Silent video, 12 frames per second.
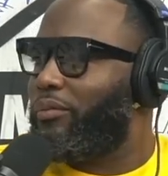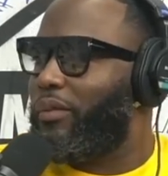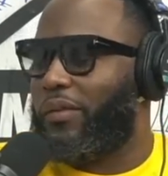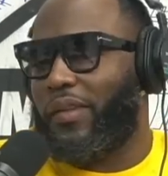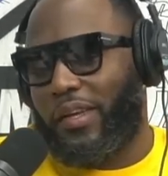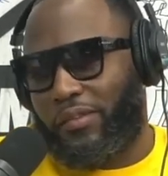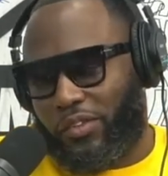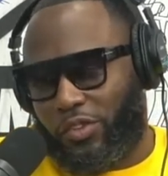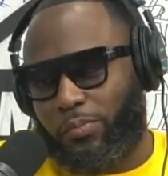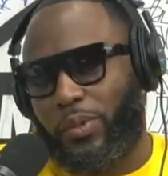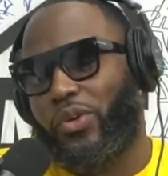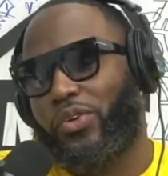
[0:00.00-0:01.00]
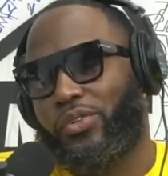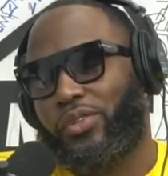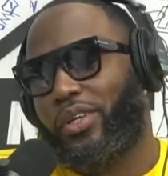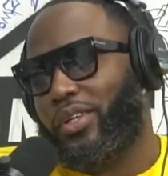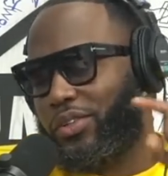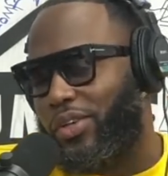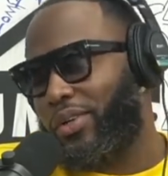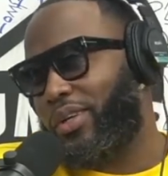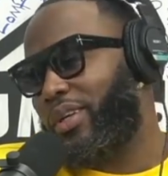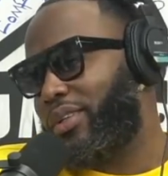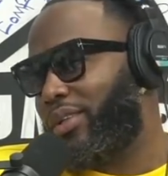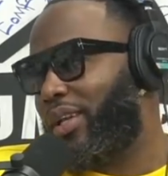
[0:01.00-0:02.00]
that they've experienced and turned
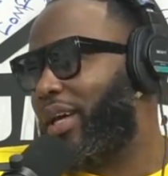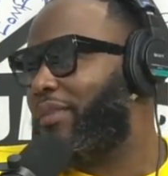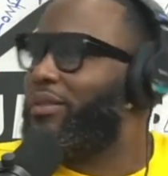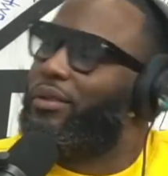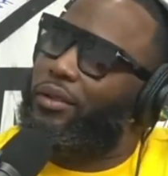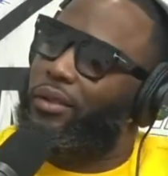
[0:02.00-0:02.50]
it into laughter.